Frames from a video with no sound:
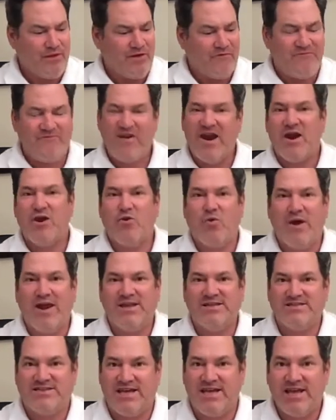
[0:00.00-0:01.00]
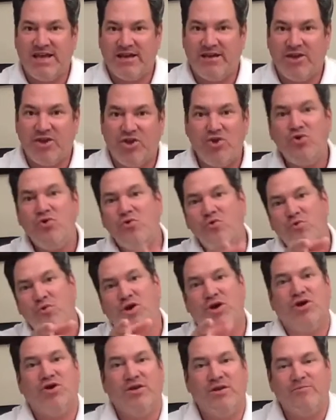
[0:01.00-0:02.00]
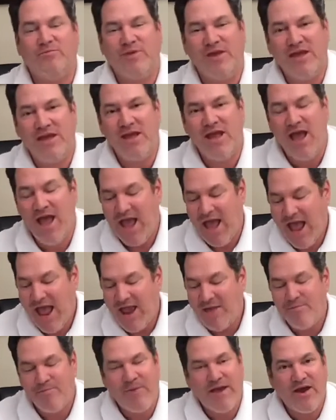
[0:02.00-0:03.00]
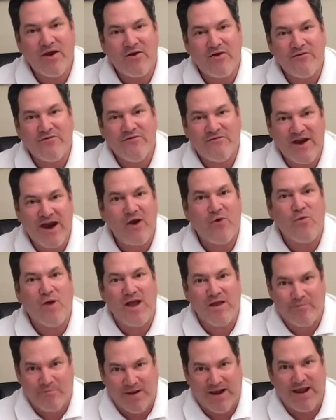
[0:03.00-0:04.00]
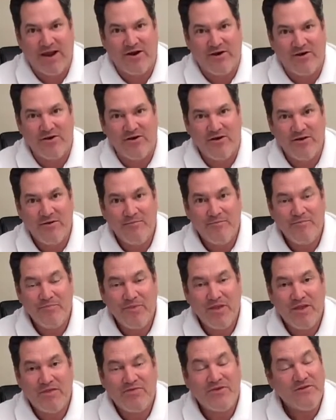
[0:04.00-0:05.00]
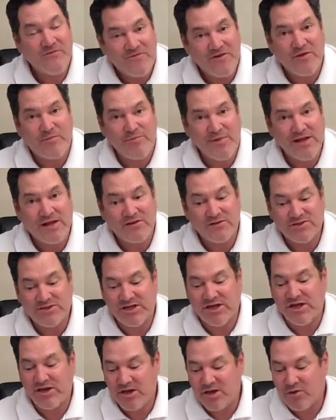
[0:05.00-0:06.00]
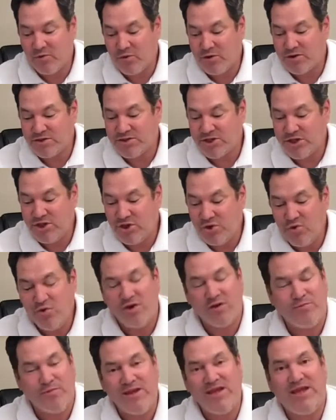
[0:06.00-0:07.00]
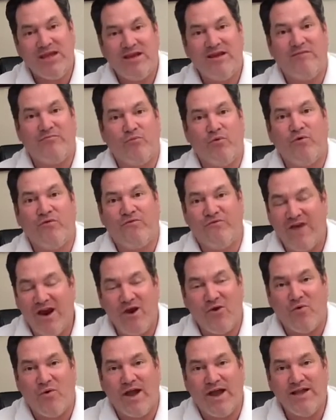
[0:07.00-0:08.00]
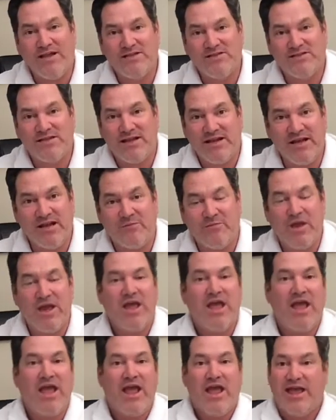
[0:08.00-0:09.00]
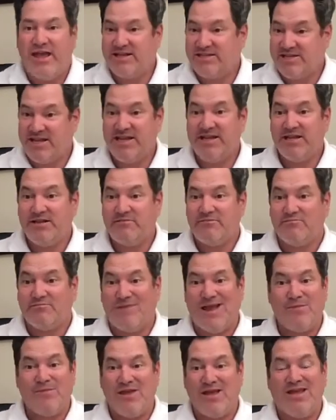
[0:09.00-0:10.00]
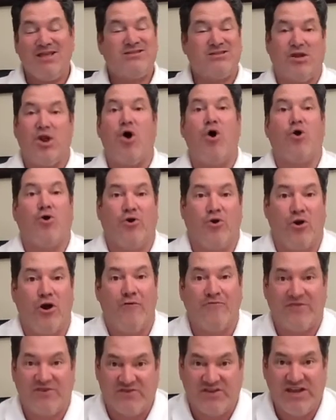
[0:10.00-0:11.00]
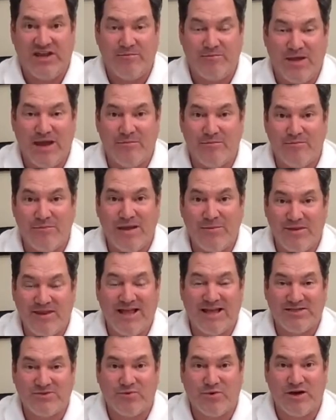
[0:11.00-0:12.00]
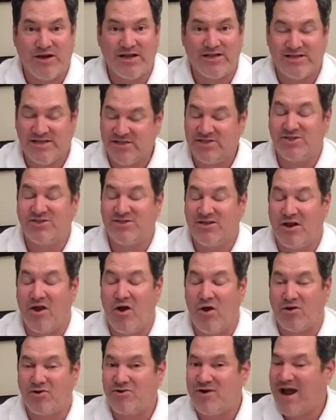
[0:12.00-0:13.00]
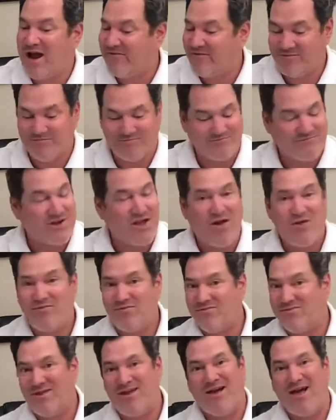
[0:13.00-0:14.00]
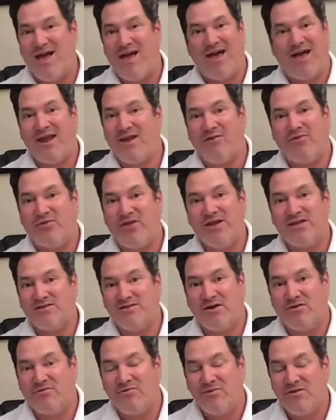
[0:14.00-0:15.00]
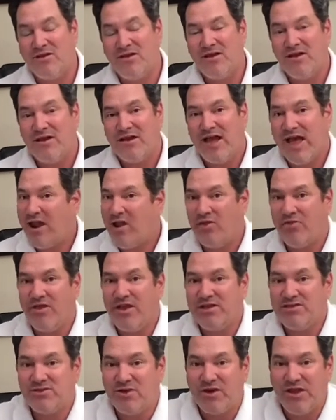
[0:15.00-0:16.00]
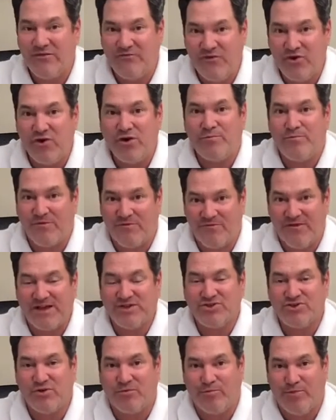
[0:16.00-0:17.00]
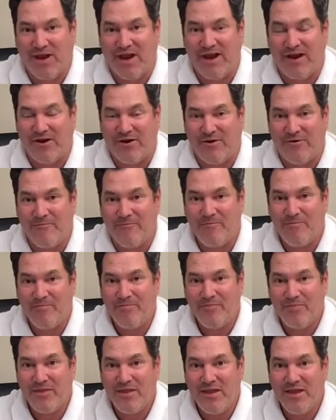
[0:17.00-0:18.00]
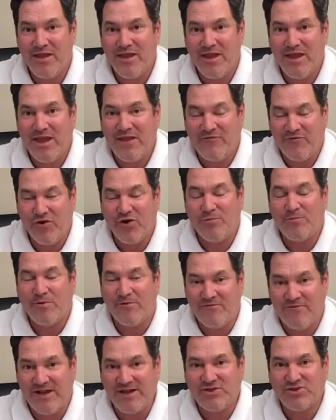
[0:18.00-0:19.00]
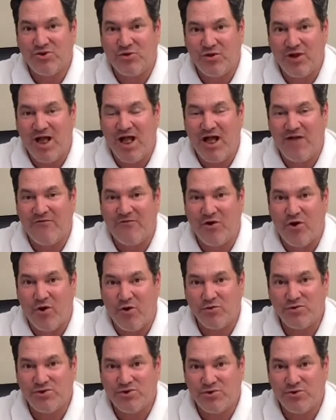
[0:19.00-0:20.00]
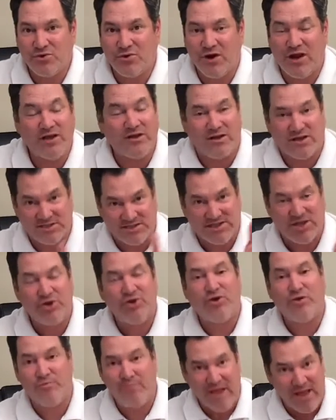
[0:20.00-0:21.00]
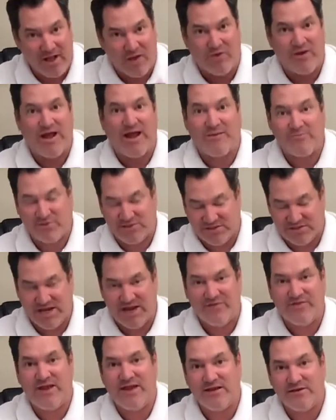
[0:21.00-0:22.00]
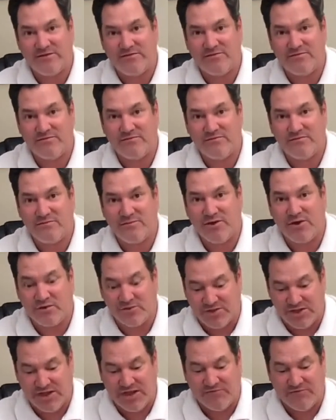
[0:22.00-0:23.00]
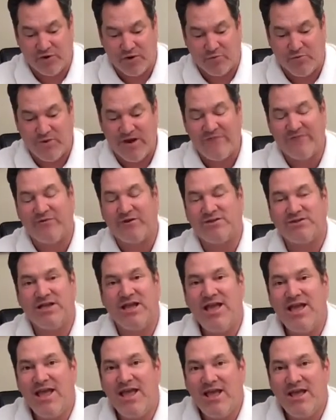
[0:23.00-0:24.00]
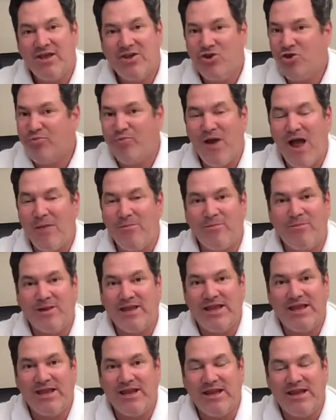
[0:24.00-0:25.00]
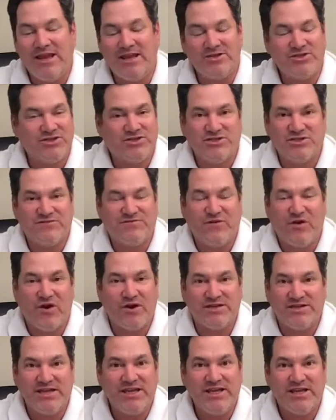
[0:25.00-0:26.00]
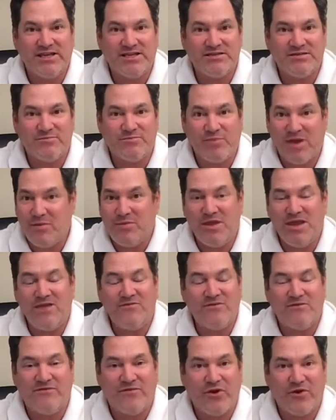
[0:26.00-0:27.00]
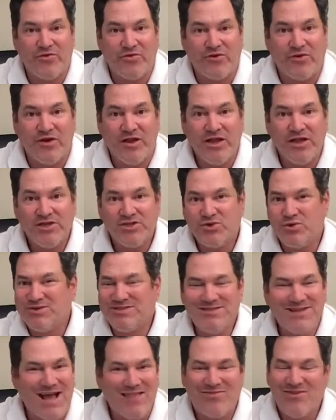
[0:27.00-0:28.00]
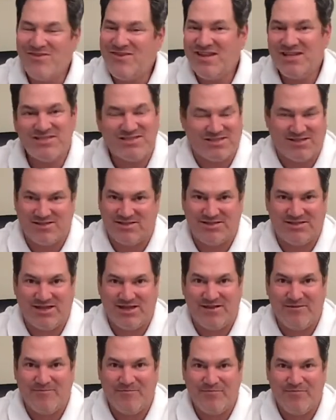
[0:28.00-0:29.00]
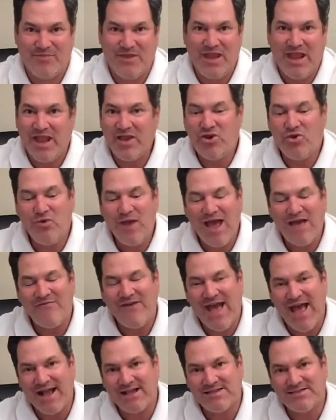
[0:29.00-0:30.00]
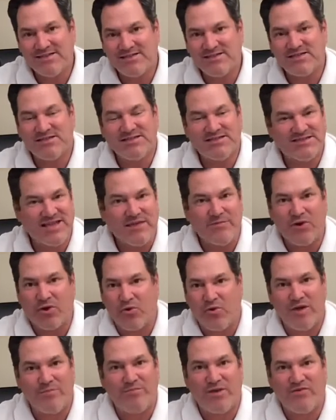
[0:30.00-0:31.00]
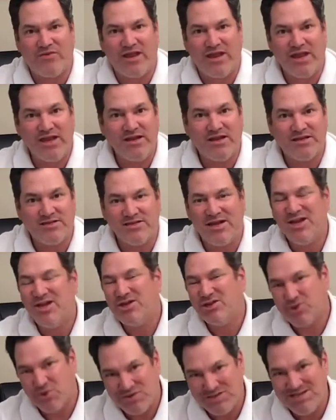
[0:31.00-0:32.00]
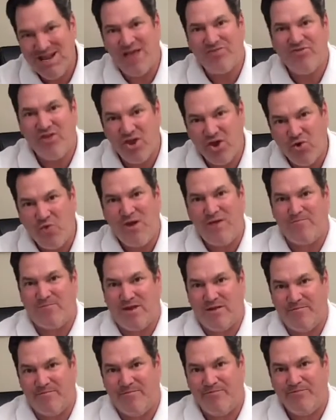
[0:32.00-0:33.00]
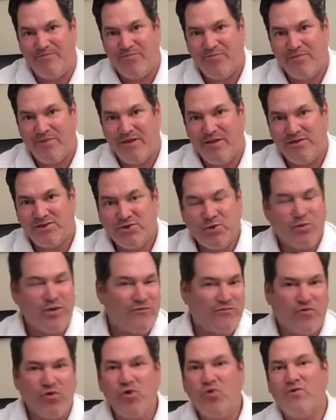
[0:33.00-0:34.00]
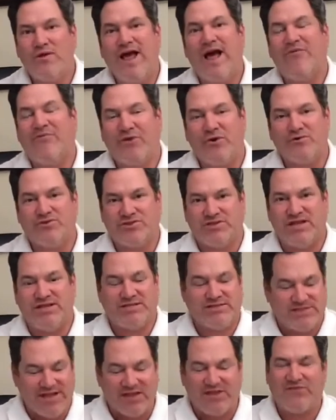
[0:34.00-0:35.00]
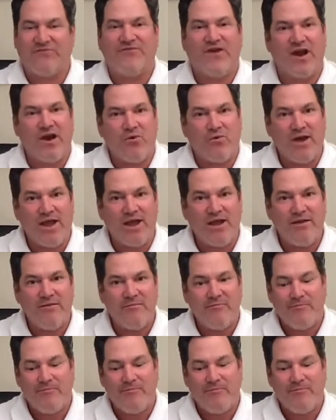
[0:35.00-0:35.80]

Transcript: fairways hit. You could be a better fairway player than Phil Mickelson. In other words, you could be hitting more fairways than him. Is he maybe he's longer off the tee? Maybe, maybe that's what it is. He's just a long driver. No, no I, I don't think so. I don't think so. If you're a professional player, if you're a professional golfer on tour, and let's say you're a male now, I'm just saying that, you know, to give you a reference, you're probably hitting it just as far as he is, maybe even further. So it's not the distance, see. And you have access to the same equipment that he does, so it's not the equipment. So we've ruled out those things. It's not the fairway,